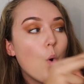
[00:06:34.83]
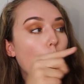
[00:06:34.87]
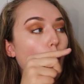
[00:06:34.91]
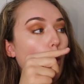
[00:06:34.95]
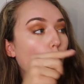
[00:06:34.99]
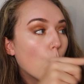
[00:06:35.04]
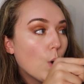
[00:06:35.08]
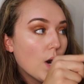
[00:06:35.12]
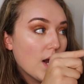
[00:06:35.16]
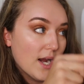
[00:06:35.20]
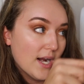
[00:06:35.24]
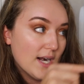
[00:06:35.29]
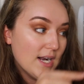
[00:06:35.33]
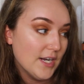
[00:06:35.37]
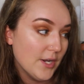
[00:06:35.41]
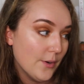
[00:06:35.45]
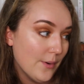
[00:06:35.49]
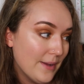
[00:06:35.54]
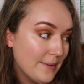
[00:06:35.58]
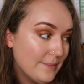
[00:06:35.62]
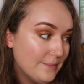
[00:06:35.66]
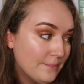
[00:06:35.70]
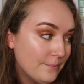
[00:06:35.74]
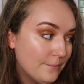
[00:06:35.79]
We're gonna do
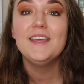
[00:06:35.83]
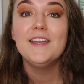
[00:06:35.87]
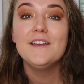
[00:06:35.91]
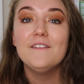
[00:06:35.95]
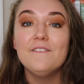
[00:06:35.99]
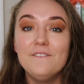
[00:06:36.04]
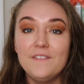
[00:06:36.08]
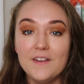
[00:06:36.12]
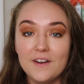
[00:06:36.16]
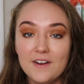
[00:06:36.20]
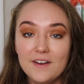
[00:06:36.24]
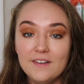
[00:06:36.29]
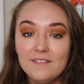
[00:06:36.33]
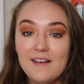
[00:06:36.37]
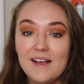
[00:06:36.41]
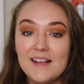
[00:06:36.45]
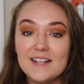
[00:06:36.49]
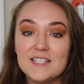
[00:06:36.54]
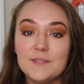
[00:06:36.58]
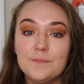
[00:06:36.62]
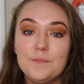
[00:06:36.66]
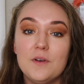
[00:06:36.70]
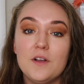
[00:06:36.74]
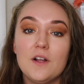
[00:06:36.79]
it. The very
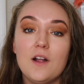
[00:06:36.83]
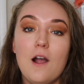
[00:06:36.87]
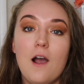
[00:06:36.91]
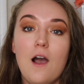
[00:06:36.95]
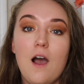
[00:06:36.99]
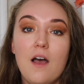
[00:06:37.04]
last book